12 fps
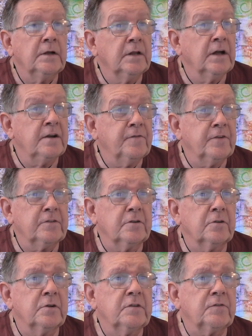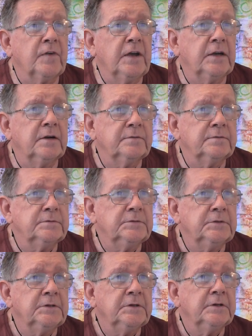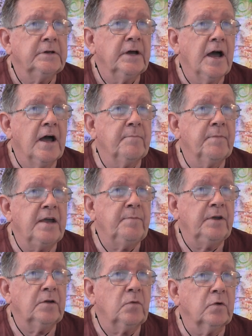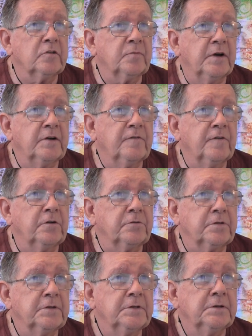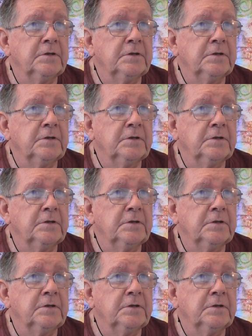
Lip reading: Life isn't always fair, and maybe it was my fault.